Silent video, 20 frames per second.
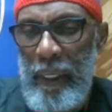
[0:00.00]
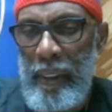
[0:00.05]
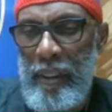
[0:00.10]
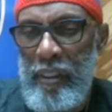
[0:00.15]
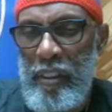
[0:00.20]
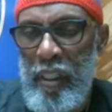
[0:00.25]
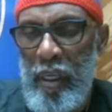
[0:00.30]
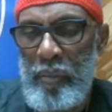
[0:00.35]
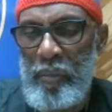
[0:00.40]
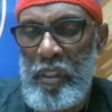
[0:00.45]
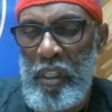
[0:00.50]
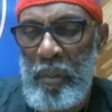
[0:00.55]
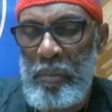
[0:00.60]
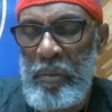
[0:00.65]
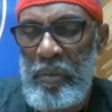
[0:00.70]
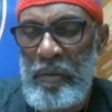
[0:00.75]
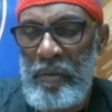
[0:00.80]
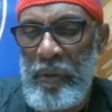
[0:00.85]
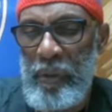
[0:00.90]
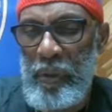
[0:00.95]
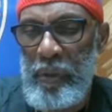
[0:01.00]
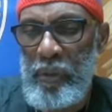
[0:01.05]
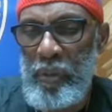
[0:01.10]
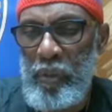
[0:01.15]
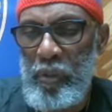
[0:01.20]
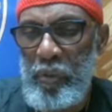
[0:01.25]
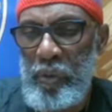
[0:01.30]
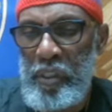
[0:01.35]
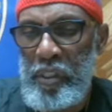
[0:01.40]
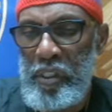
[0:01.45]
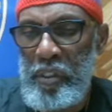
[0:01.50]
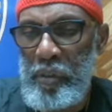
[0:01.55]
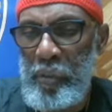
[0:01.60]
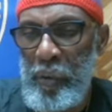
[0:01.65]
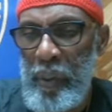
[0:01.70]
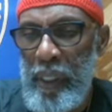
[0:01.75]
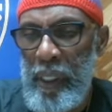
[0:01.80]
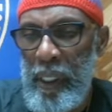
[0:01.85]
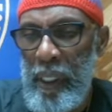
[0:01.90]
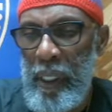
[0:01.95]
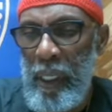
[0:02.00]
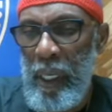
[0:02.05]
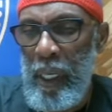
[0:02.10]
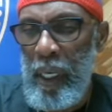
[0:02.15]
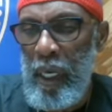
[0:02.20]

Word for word: September 1st, 2020,